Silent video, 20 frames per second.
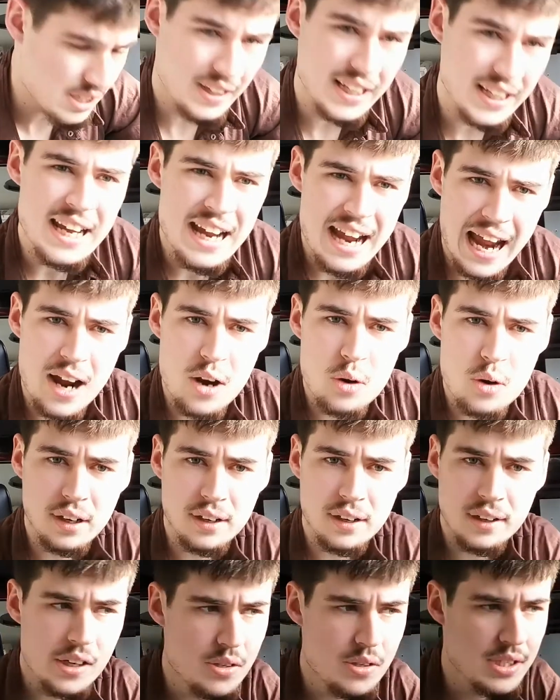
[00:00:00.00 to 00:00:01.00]
It's like, how
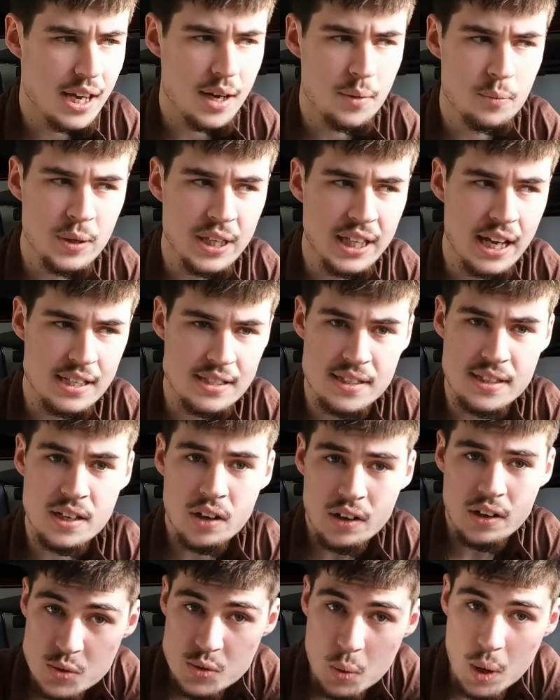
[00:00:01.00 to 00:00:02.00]
close can we get to the
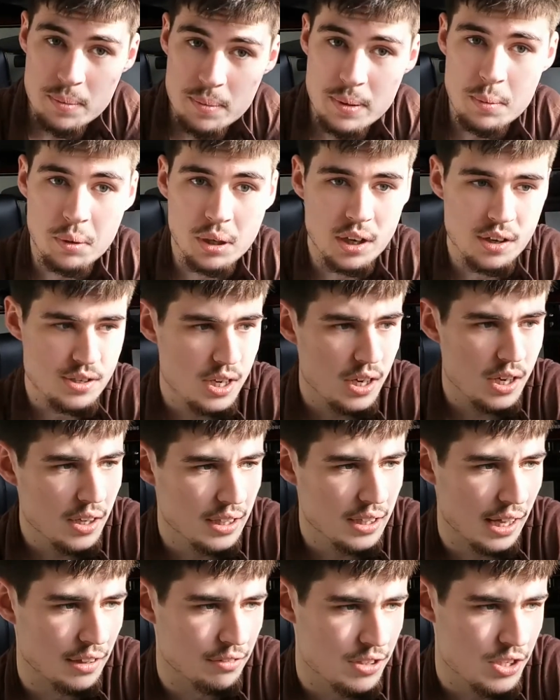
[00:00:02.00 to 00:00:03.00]
art? That's why people go to
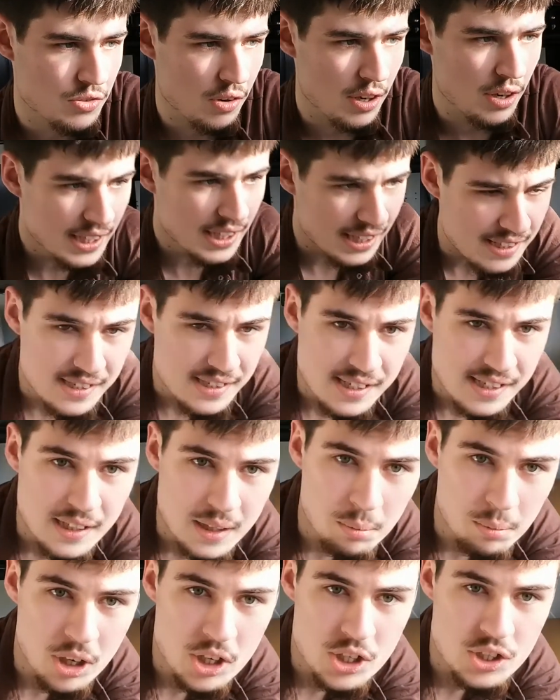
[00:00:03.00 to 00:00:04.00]
art galleries, right? They can see
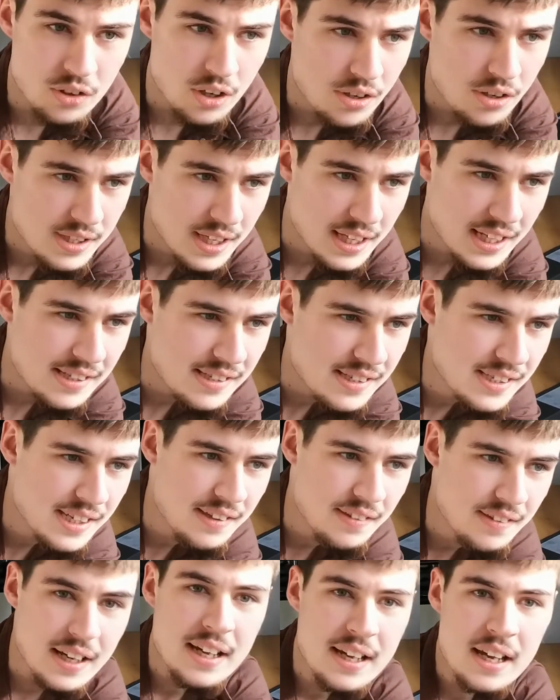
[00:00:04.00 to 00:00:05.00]
the brushstrokes, they can
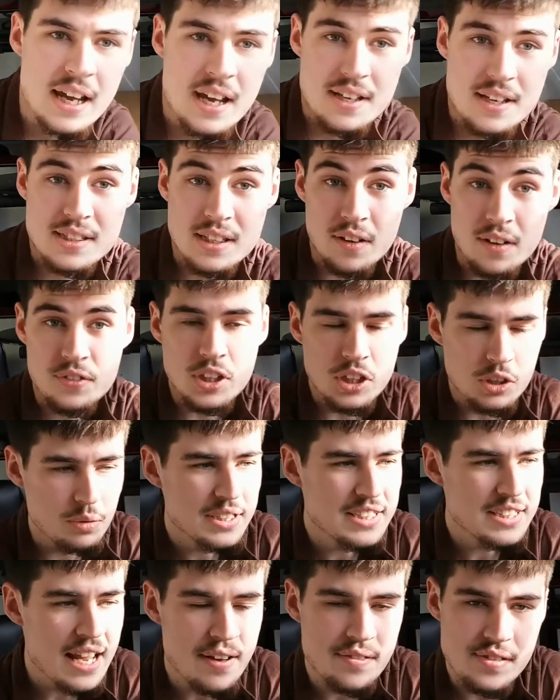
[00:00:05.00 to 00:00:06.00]
see that stuff that you
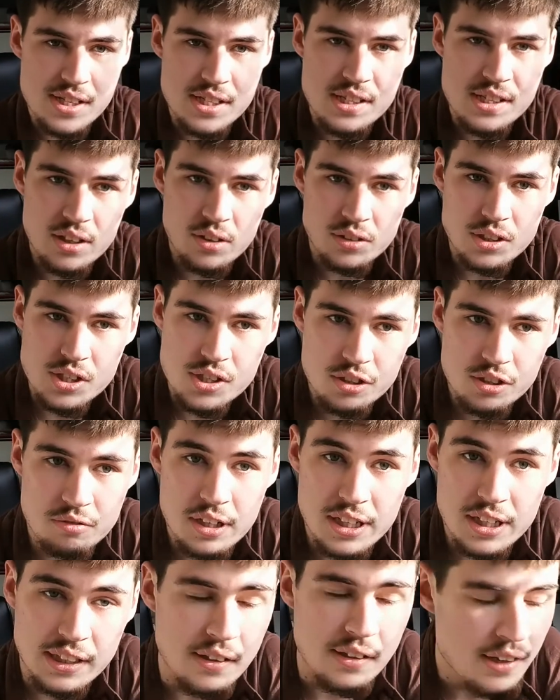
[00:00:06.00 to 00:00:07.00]
would never see on a
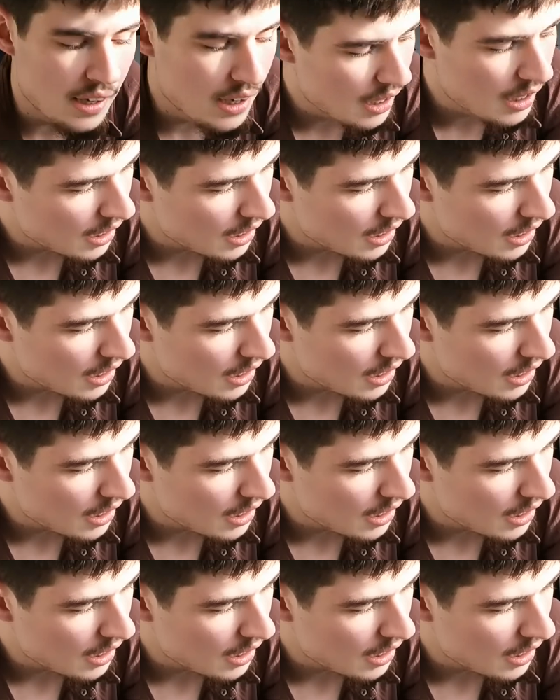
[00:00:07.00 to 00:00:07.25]
screen.